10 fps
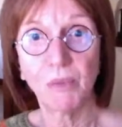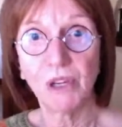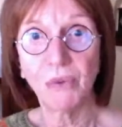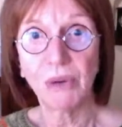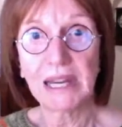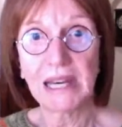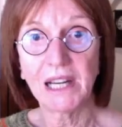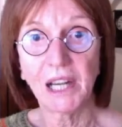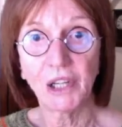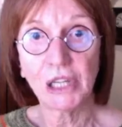between
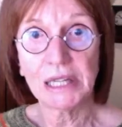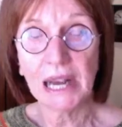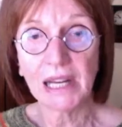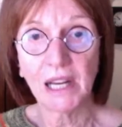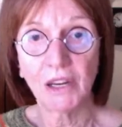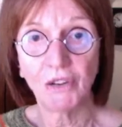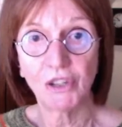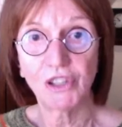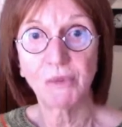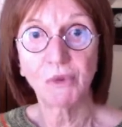800 and
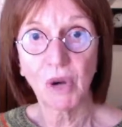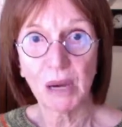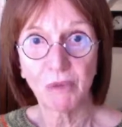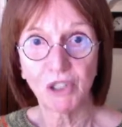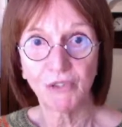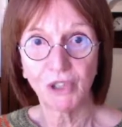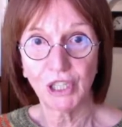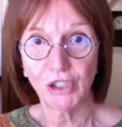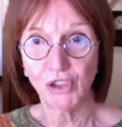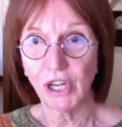900 subscribers for
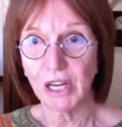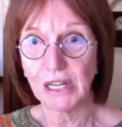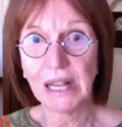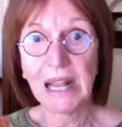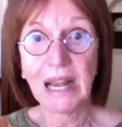this channel.